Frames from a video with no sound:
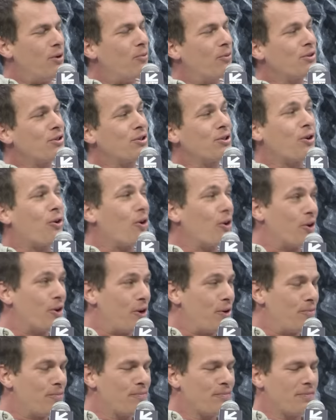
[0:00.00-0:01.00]
what's the
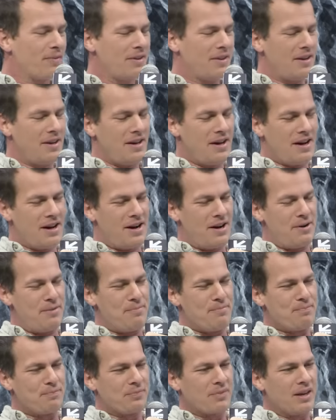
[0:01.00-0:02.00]
cargo, um,
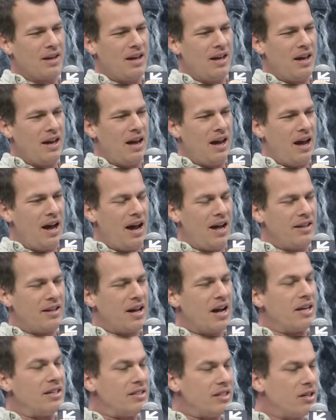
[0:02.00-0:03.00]
and the
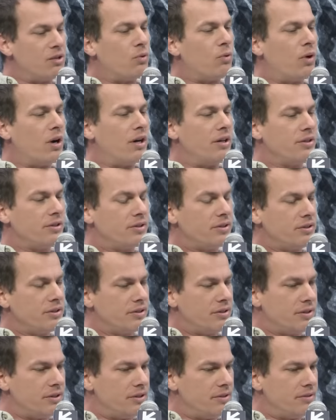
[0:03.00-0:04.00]
idea was
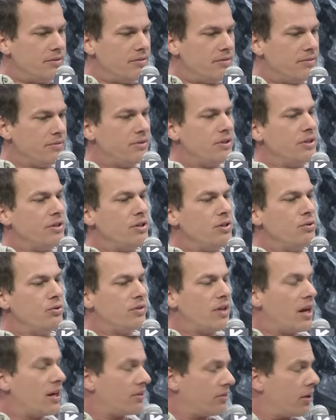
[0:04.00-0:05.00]
to to use
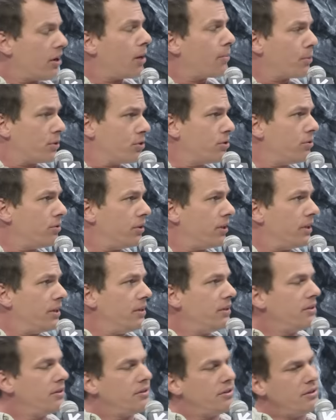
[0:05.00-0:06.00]
that as an
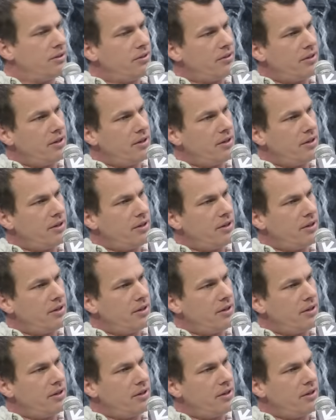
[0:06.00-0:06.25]
opportunity to